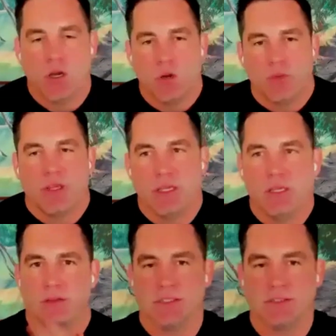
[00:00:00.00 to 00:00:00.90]
so
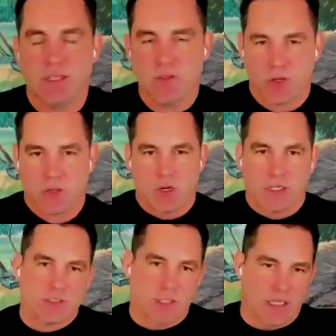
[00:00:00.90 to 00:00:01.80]
the the
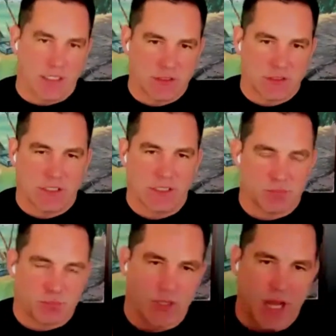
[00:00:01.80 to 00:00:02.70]
1031 exchange is
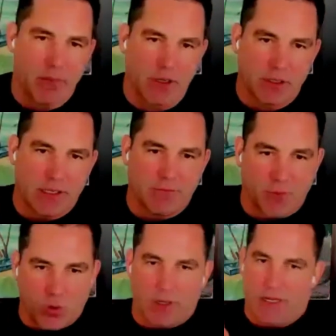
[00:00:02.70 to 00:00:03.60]
is predominantly
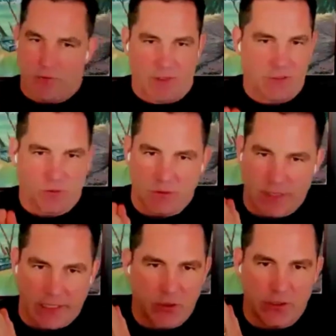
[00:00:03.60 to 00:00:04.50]
for
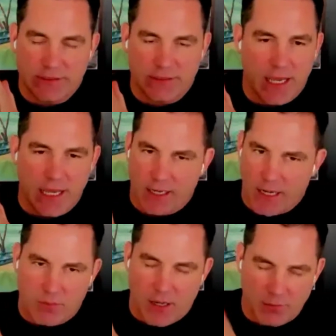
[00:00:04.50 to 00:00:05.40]
individuals like you just said
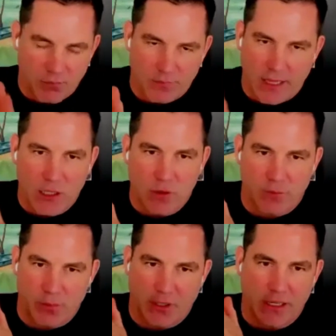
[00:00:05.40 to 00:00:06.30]
and I, I thank
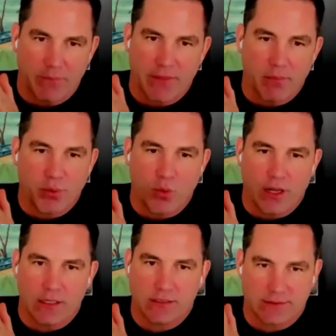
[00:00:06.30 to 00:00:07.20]
you for bringing up that
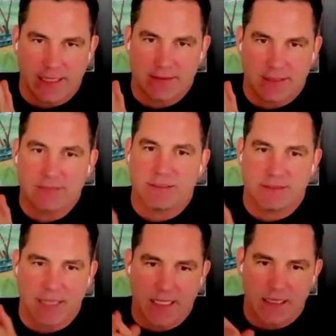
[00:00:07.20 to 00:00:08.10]
point because that that's
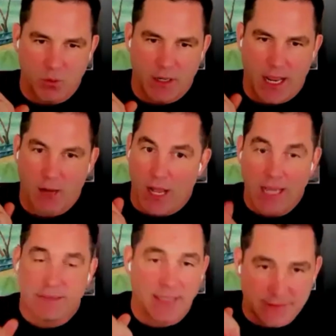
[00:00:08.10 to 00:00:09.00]
exactly what I,
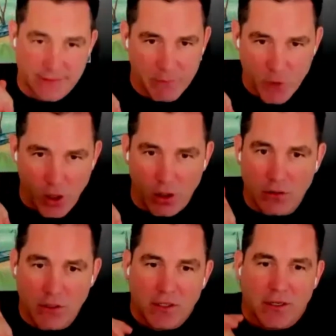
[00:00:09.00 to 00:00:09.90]
I get that same
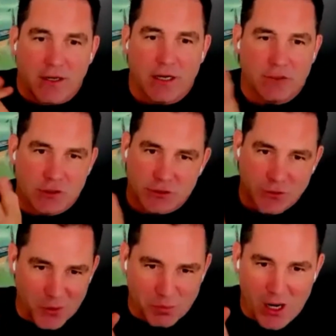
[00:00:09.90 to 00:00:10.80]
call uh,
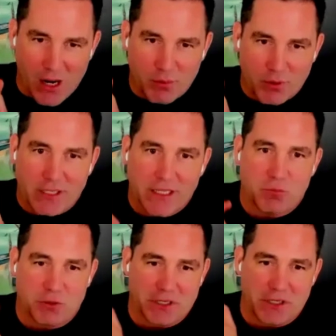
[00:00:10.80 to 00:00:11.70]
just sold a
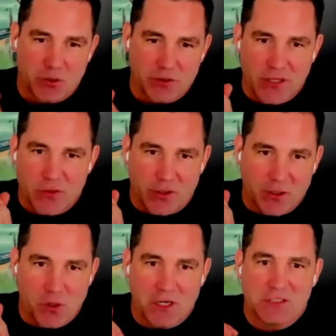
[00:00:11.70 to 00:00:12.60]
property. We're going to do a
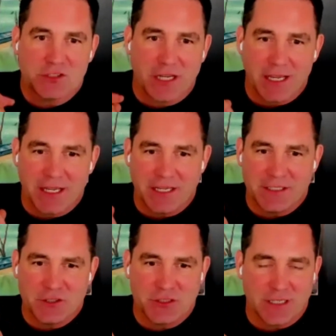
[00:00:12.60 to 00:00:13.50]
1031
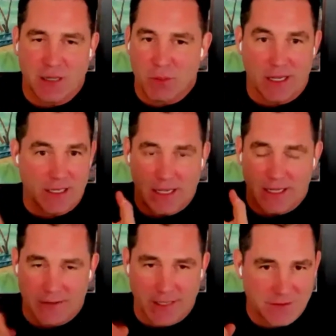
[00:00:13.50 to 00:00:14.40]
exchange. I'm like,
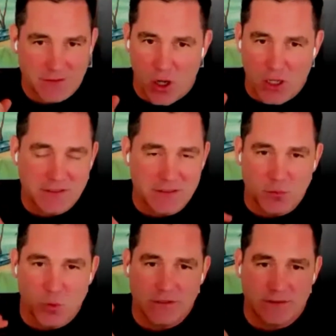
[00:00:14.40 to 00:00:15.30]
hey, that's
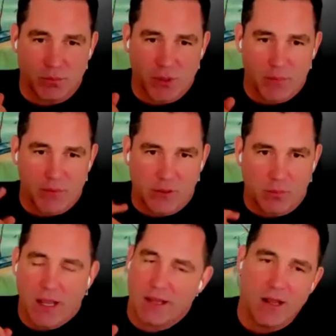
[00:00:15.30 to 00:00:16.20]
awesome. What's the property
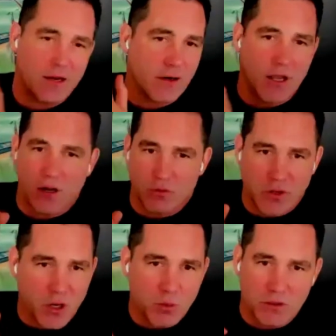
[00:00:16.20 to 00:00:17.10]
you're buying? I don't
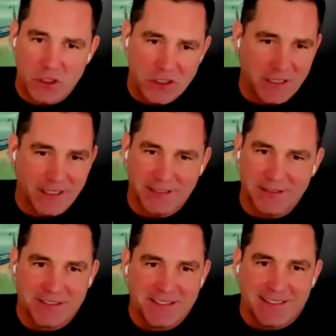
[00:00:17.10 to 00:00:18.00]
know. You know, we're
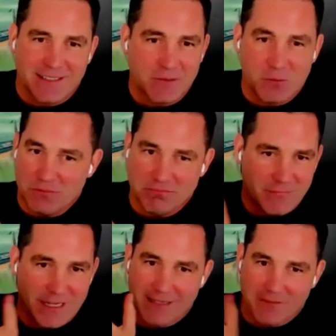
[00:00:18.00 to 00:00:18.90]
looking well,
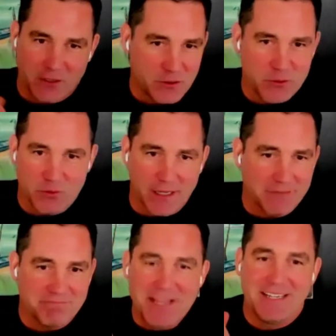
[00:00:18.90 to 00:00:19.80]
like you're too
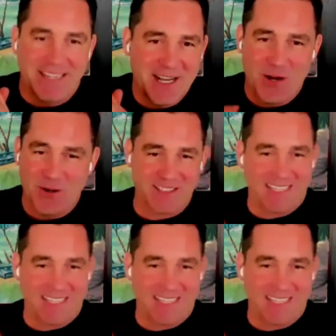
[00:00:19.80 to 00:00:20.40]
late. Yeah.